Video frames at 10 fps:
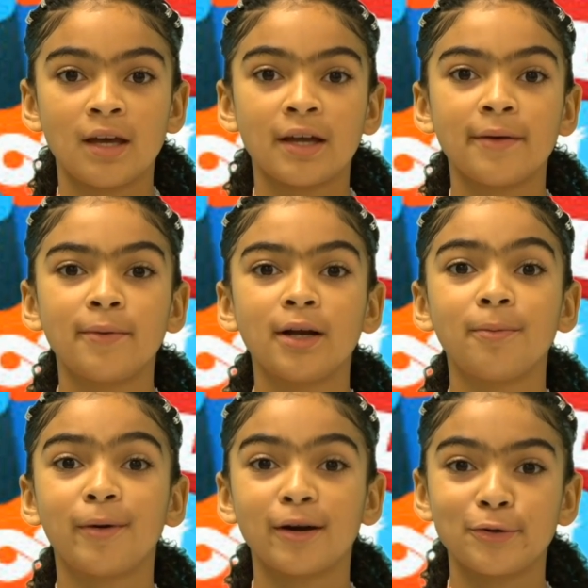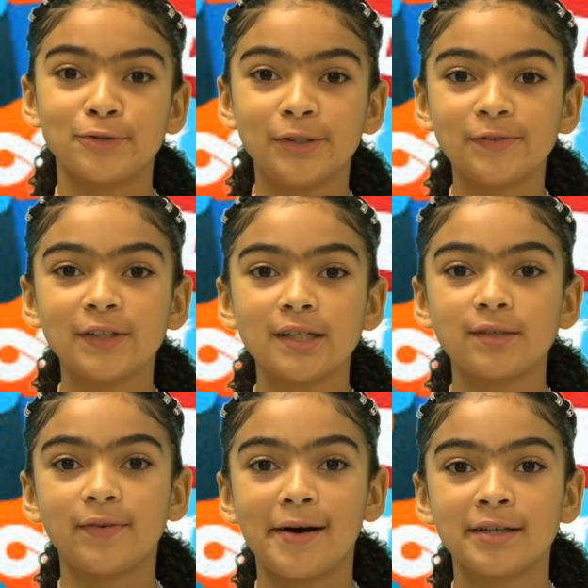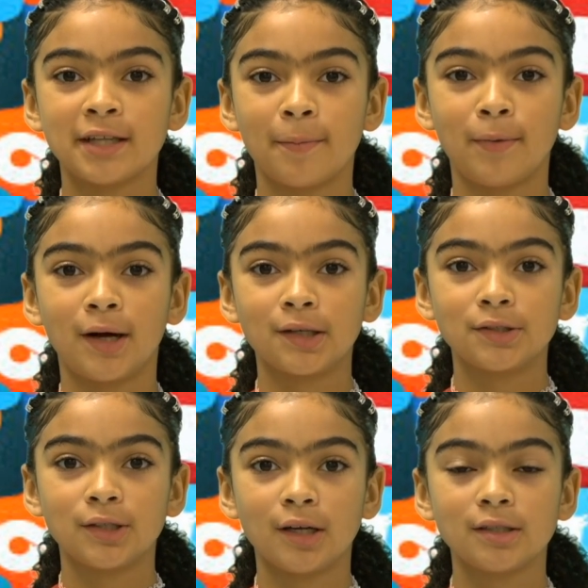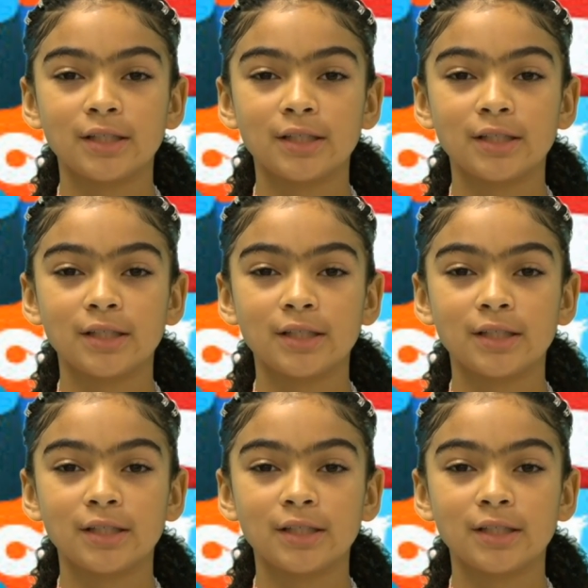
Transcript: Good morning, Broncos. Don't forget to follow us at Broncos Stronger